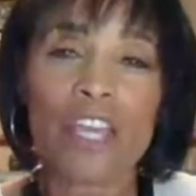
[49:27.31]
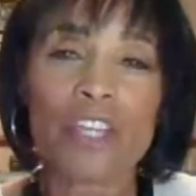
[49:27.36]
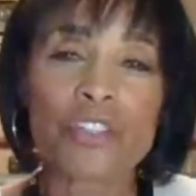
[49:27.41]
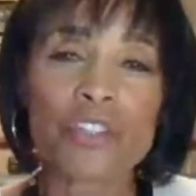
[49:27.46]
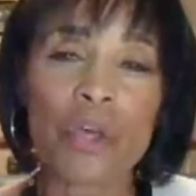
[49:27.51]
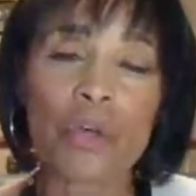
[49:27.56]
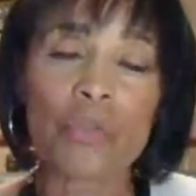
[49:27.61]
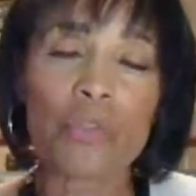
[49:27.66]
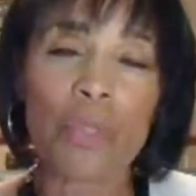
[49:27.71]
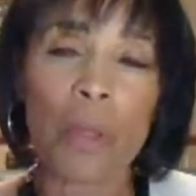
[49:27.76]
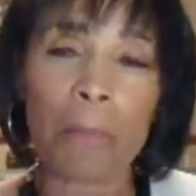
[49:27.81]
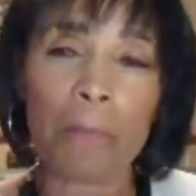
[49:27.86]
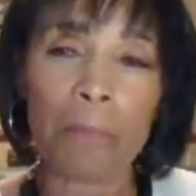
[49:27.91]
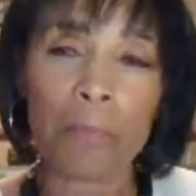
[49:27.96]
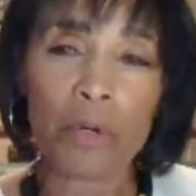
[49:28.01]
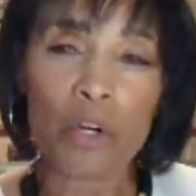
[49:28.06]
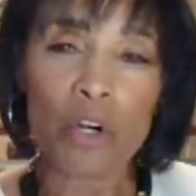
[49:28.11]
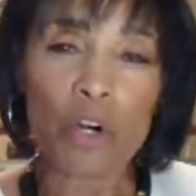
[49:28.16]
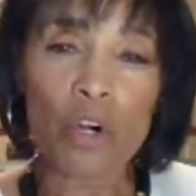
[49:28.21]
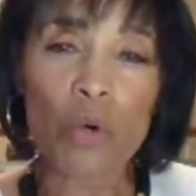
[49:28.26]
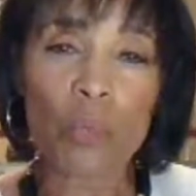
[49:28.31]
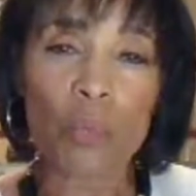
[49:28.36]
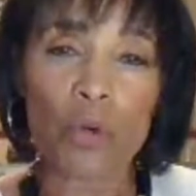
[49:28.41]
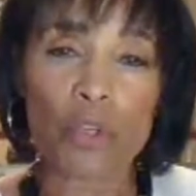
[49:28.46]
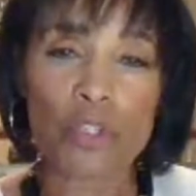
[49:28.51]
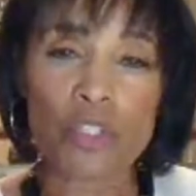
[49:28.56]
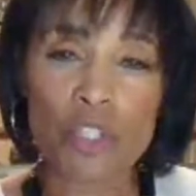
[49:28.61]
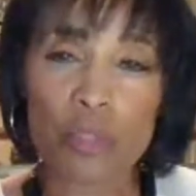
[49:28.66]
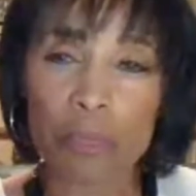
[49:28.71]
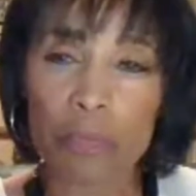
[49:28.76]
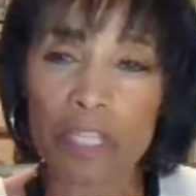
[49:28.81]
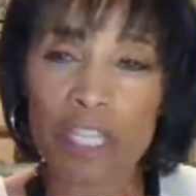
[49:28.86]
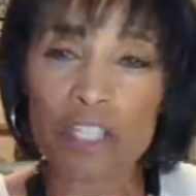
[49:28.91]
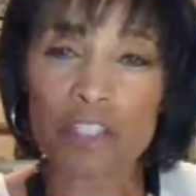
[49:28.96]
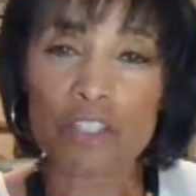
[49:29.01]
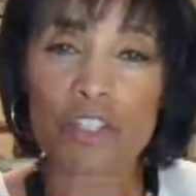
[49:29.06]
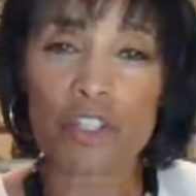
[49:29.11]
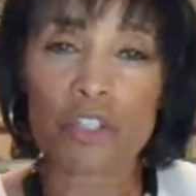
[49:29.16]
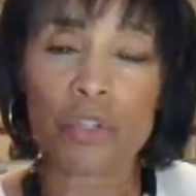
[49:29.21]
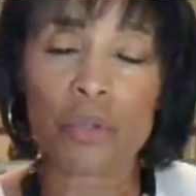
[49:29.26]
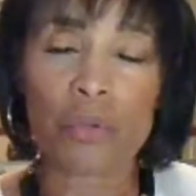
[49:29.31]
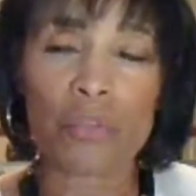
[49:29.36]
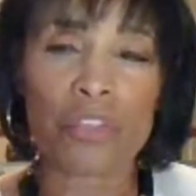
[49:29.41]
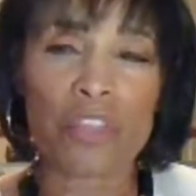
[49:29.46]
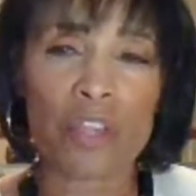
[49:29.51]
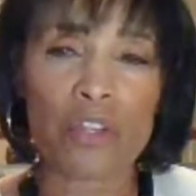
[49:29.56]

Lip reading: So the book will speak to you.